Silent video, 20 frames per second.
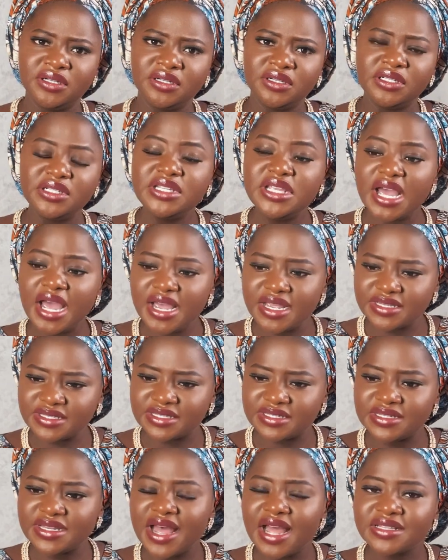Yes,
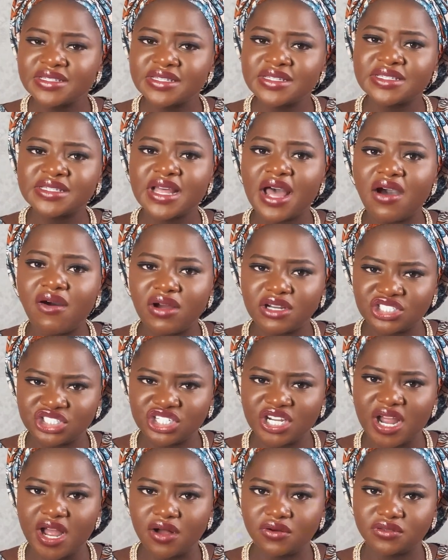that is our
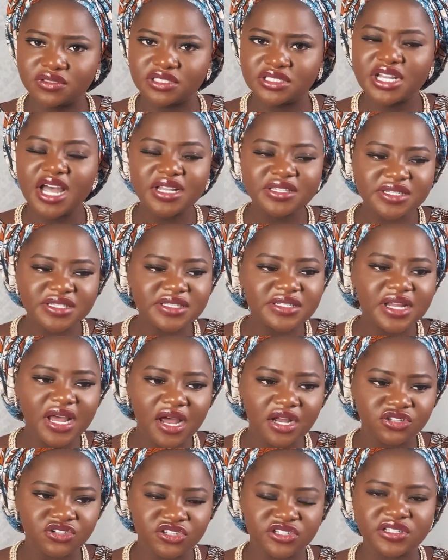child, that is
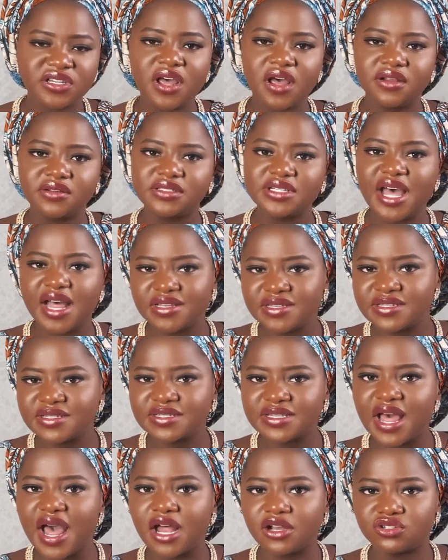our son, that is
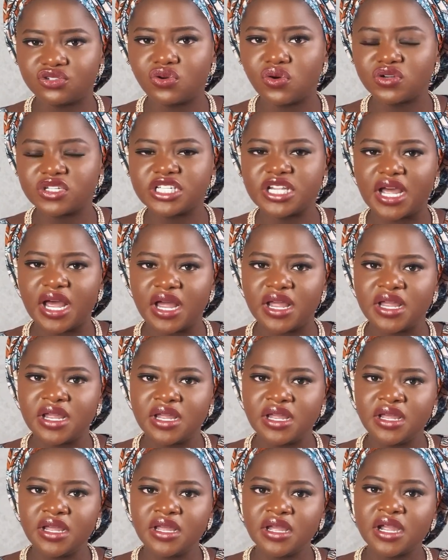our daughter.
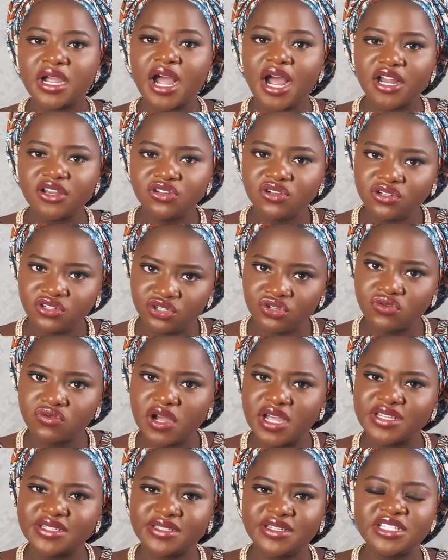Can you do
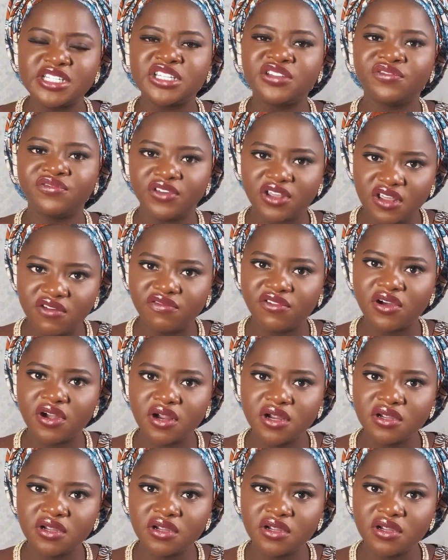us this favor?